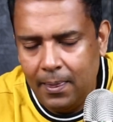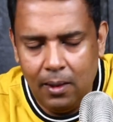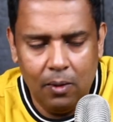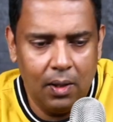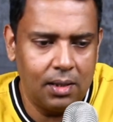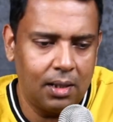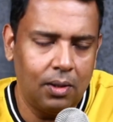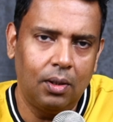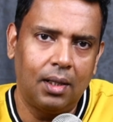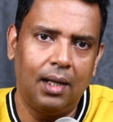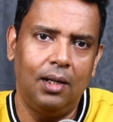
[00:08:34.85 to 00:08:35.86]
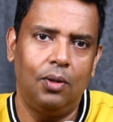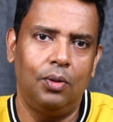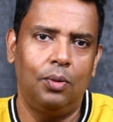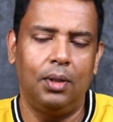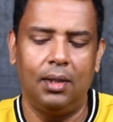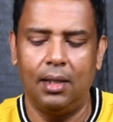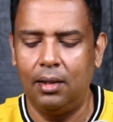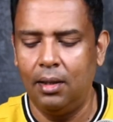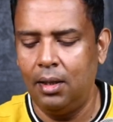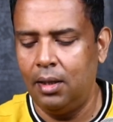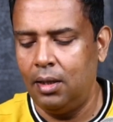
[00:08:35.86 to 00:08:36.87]
You guys can all carry on doing
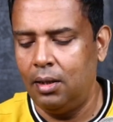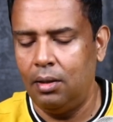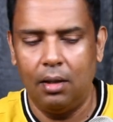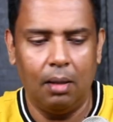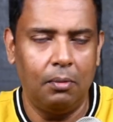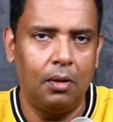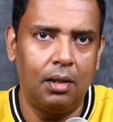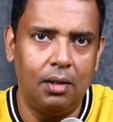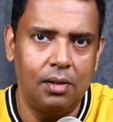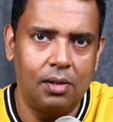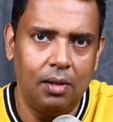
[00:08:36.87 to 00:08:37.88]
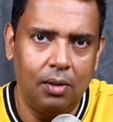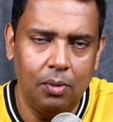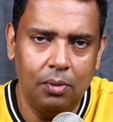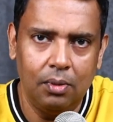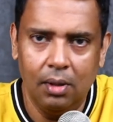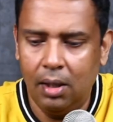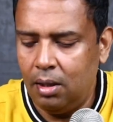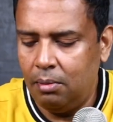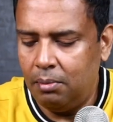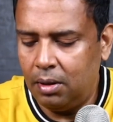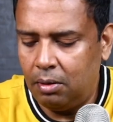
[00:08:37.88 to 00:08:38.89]
that. I'm not addressing you.
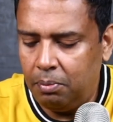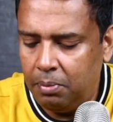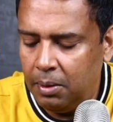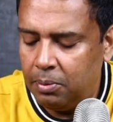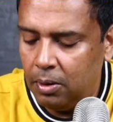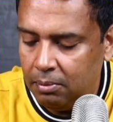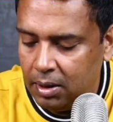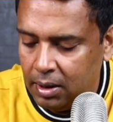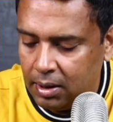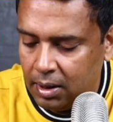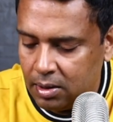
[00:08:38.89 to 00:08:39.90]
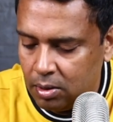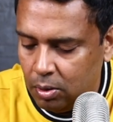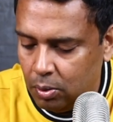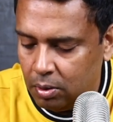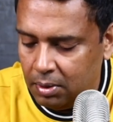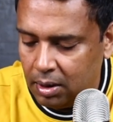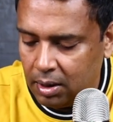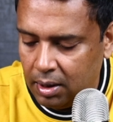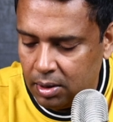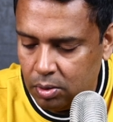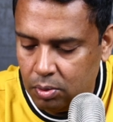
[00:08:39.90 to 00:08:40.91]
But people in middle class and lower middle
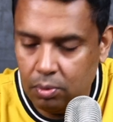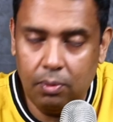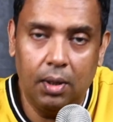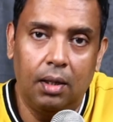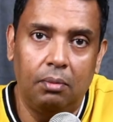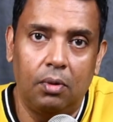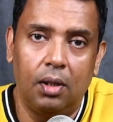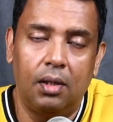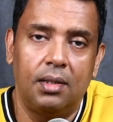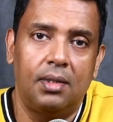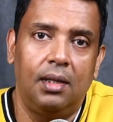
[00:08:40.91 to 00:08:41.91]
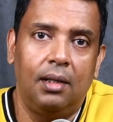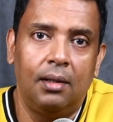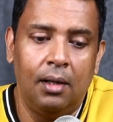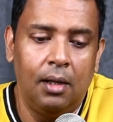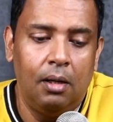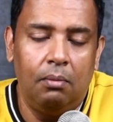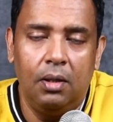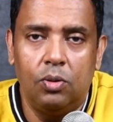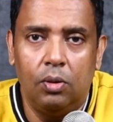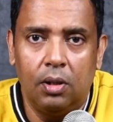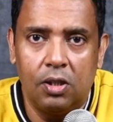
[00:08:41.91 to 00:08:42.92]
class, where I'm addressing,
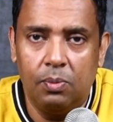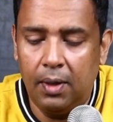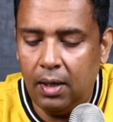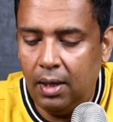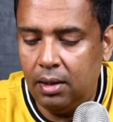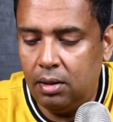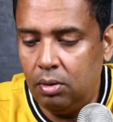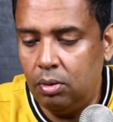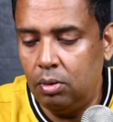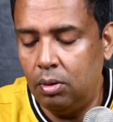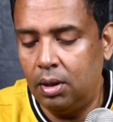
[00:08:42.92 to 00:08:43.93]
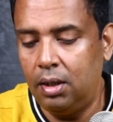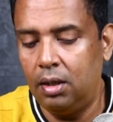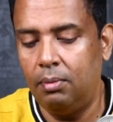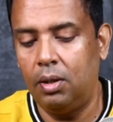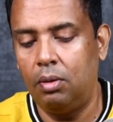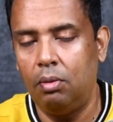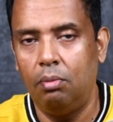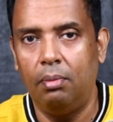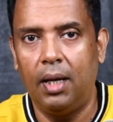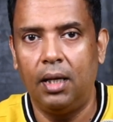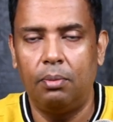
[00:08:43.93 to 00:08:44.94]
please do not speculate. Do not think about
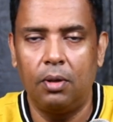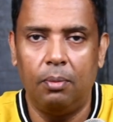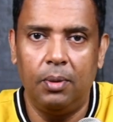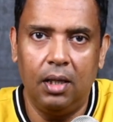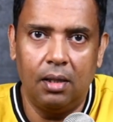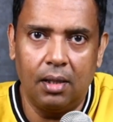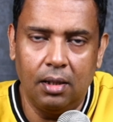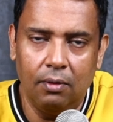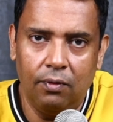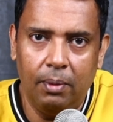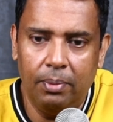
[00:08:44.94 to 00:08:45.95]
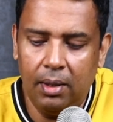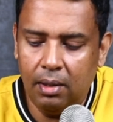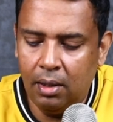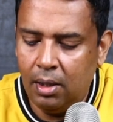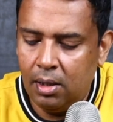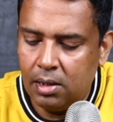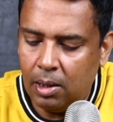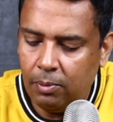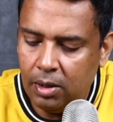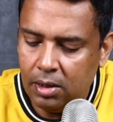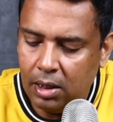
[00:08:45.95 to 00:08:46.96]
buying a property and trying to flip it.
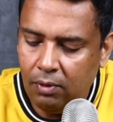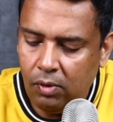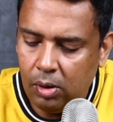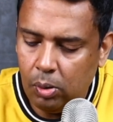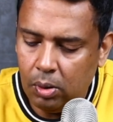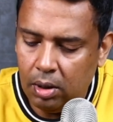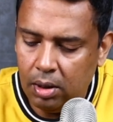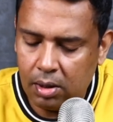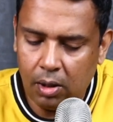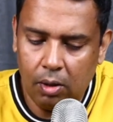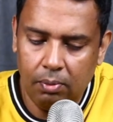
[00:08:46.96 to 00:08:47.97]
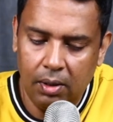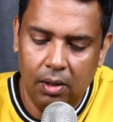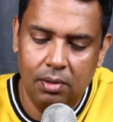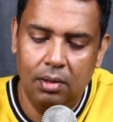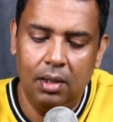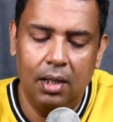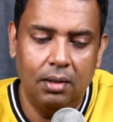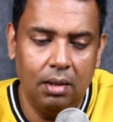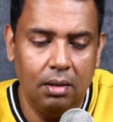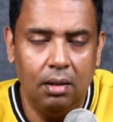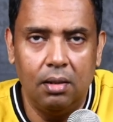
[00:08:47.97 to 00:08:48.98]
Someone is giving it to you at a discount because they're
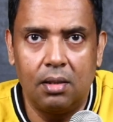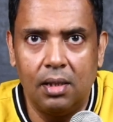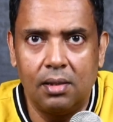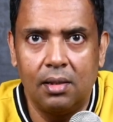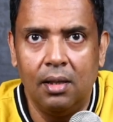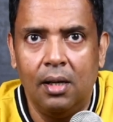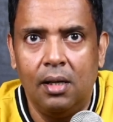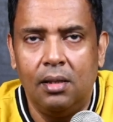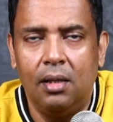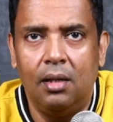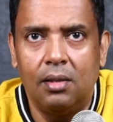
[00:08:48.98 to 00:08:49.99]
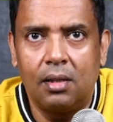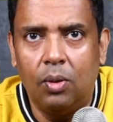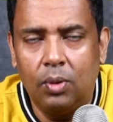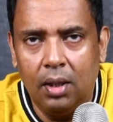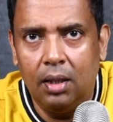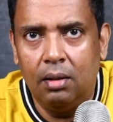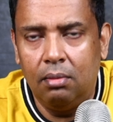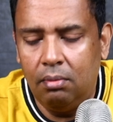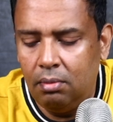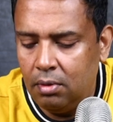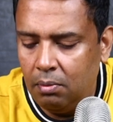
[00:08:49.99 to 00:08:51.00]
under distress. They're discounting it.
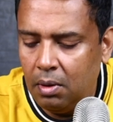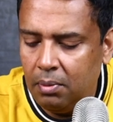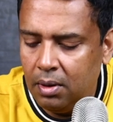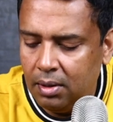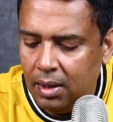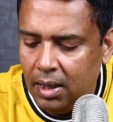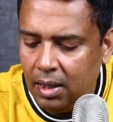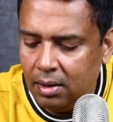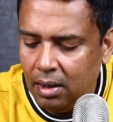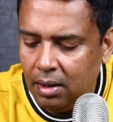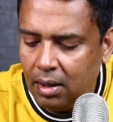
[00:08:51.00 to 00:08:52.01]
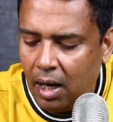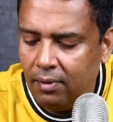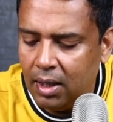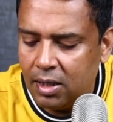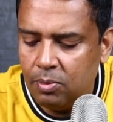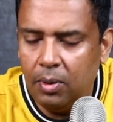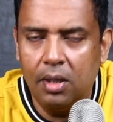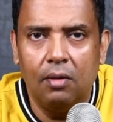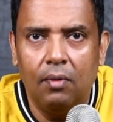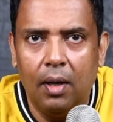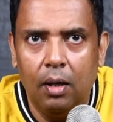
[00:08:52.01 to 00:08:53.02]
Remember, they think have an
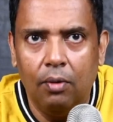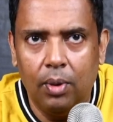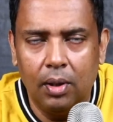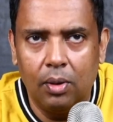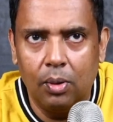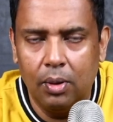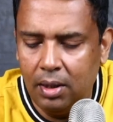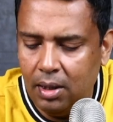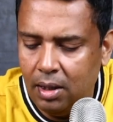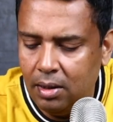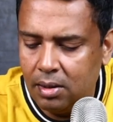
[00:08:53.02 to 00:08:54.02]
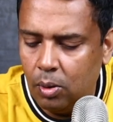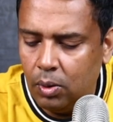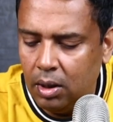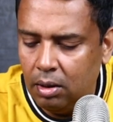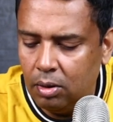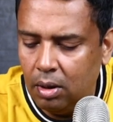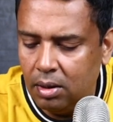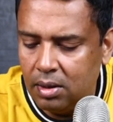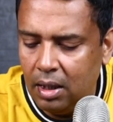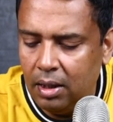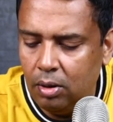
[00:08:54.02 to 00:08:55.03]
aspiration value of 1 crore and they're discounting
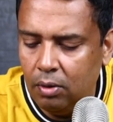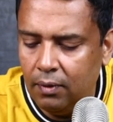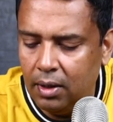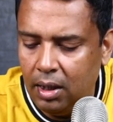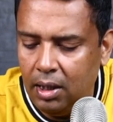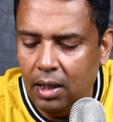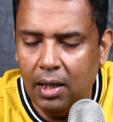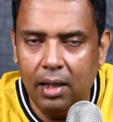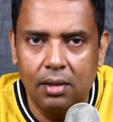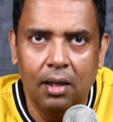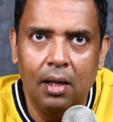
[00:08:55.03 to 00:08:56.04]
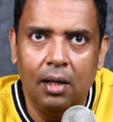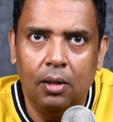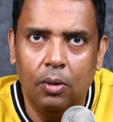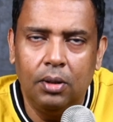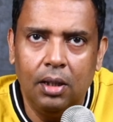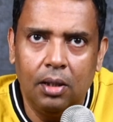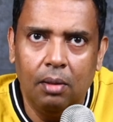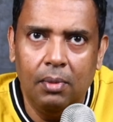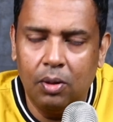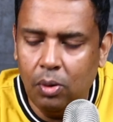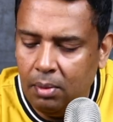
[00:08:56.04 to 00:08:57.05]
and selling it to you for 80 lakhs. Don't think you're
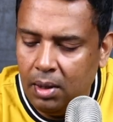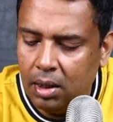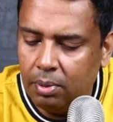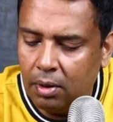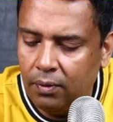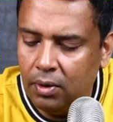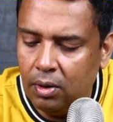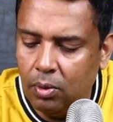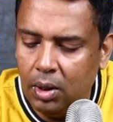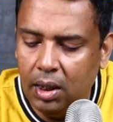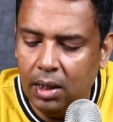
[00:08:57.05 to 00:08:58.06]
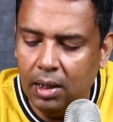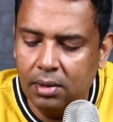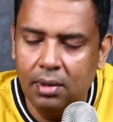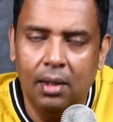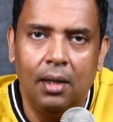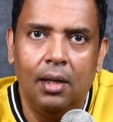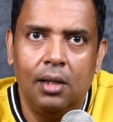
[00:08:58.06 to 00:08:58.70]
going to make a profit of 20 lakhs.